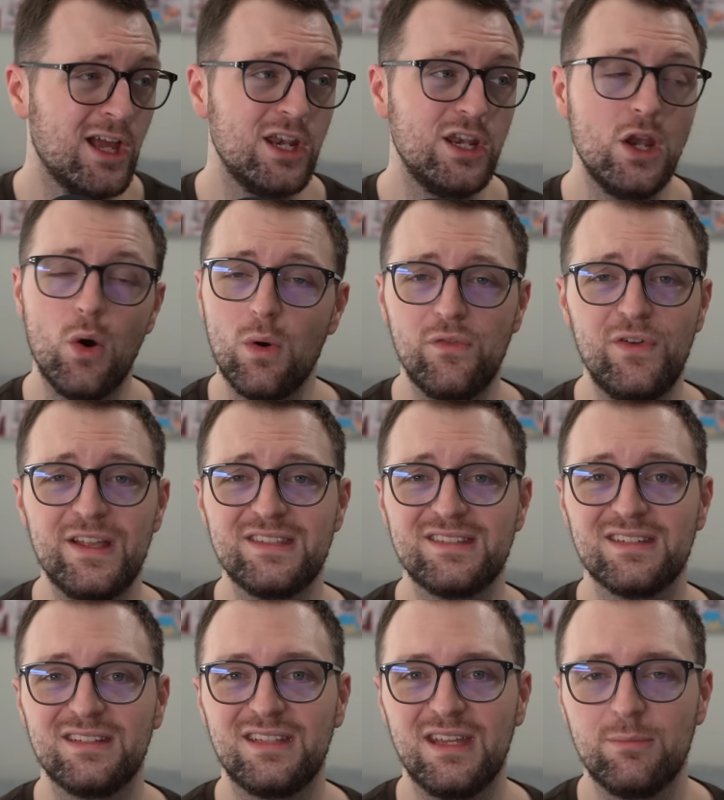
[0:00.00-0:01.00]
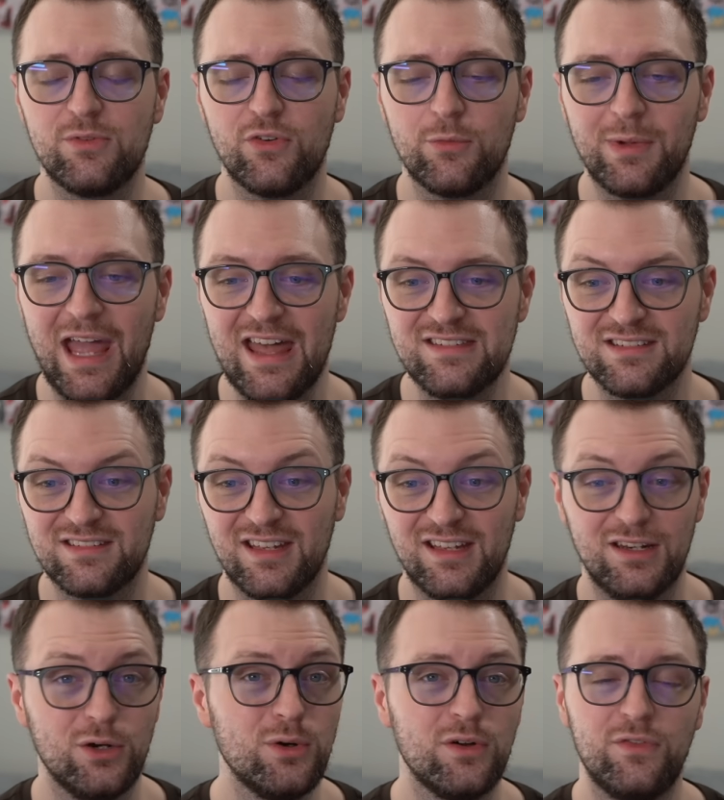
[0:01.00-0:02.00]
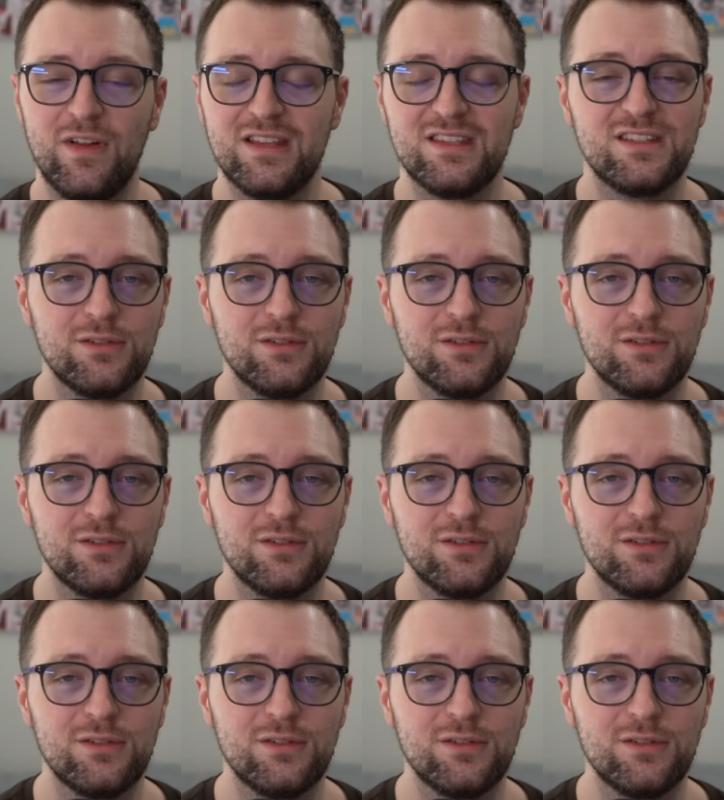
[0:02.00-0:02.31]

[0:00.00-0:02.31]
No offense to the teams from Kazakhstan. No offense